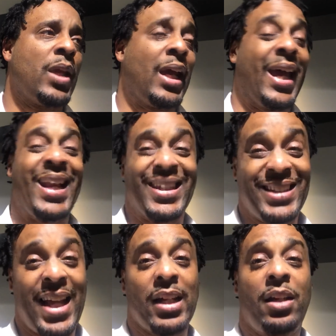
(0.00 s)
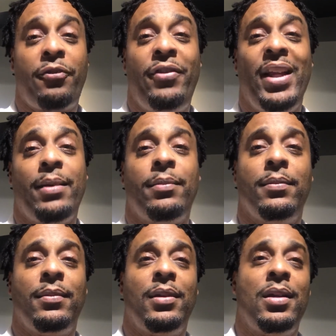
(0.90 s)
And that's not a good feeling,
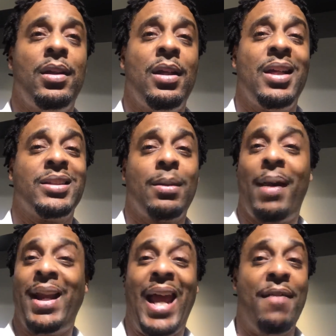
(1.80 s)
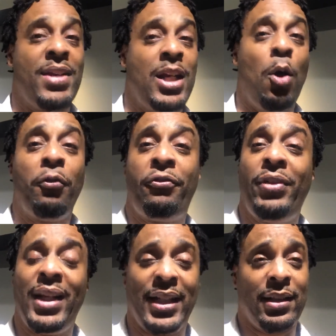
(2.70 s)
somebody having no
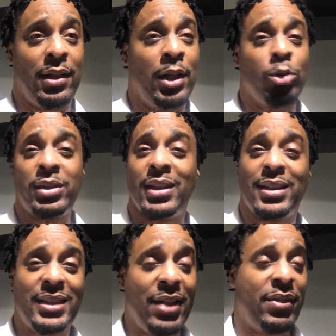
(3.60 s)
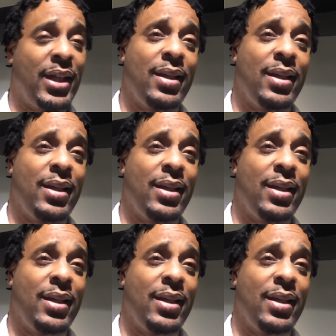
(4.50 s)
feeling, no sensitivity